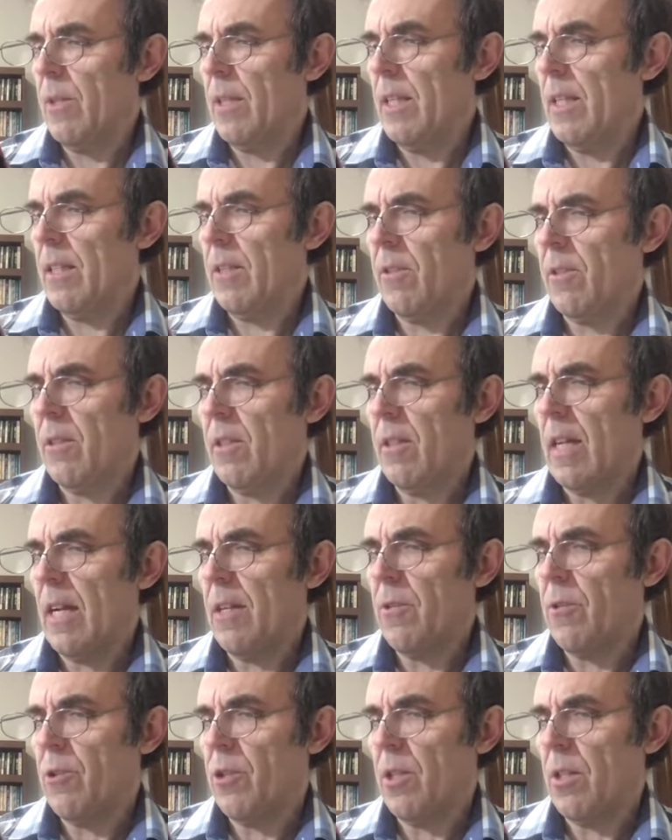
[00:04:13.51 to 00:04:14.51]
either to
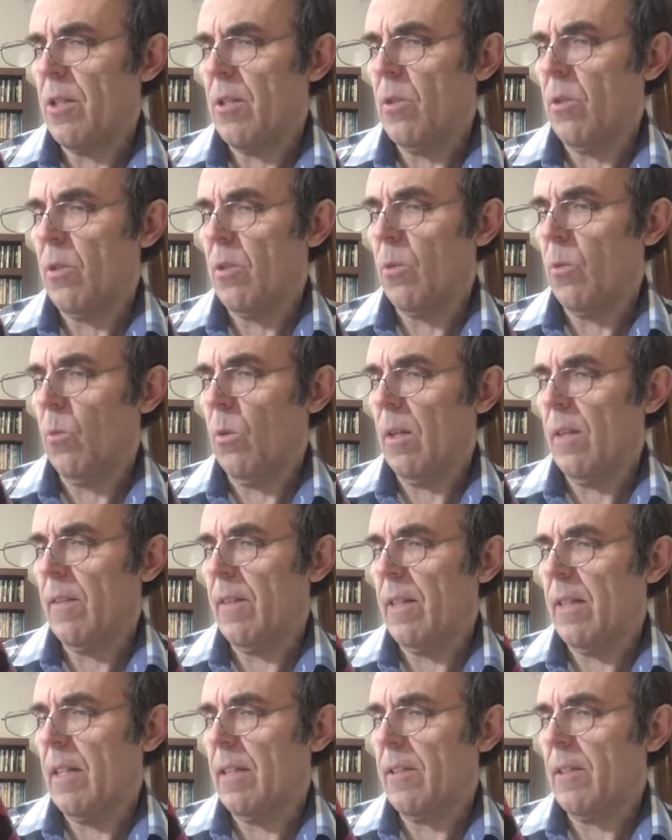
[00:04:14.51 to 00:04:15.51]
nitrogen or to one of
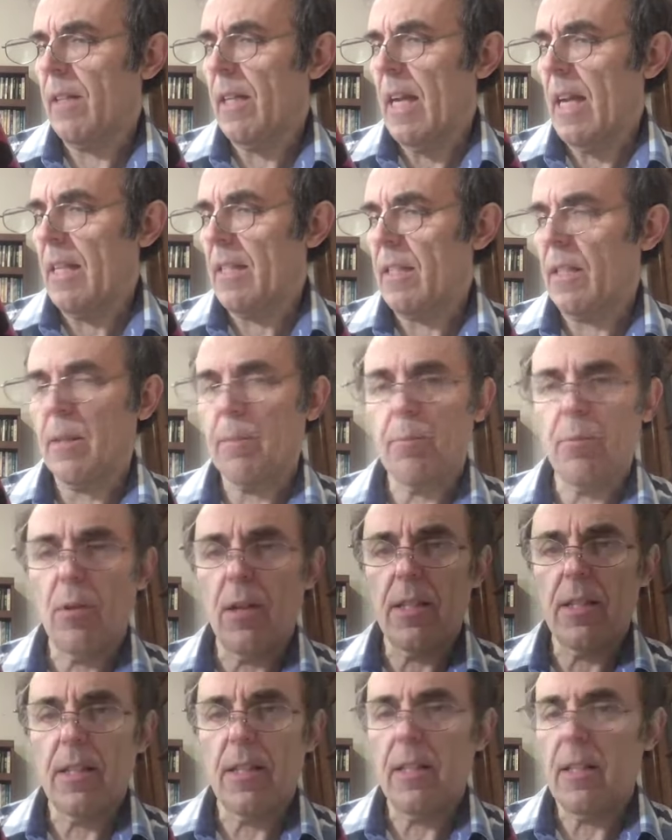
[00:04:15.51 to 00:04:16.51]
the other gases
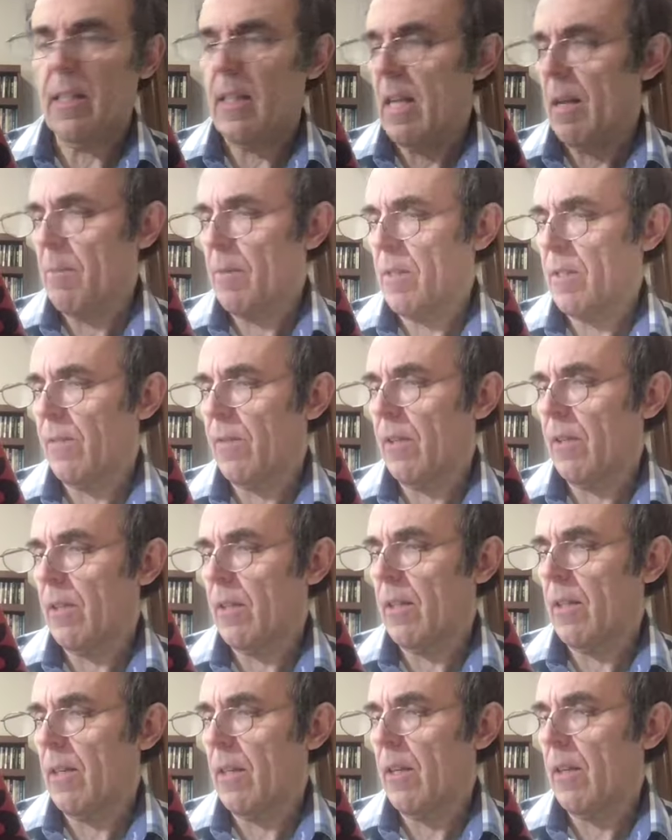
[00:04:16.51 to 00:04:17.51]
present in
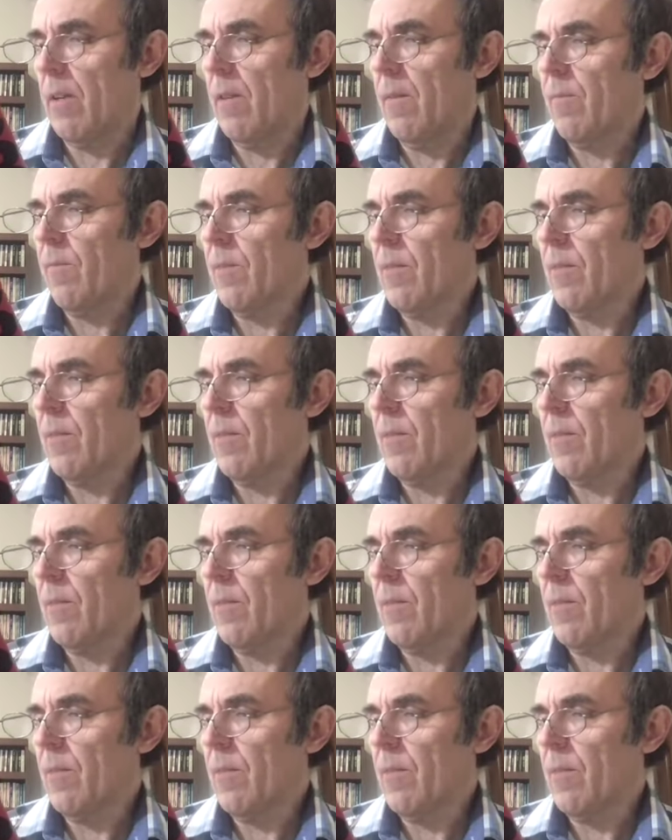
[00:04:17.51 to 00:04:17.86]
atmospheric air.